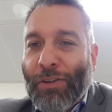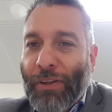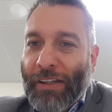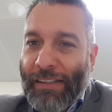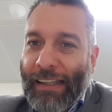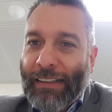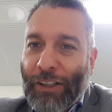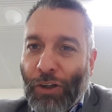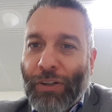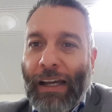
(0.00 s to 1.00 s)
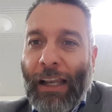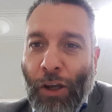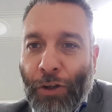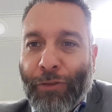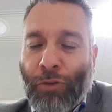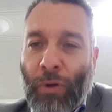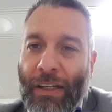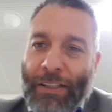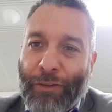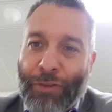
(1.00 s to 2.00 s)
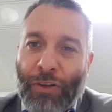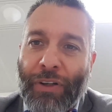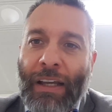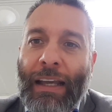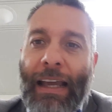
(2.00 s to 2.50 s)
So they've still got a lot of quality up front,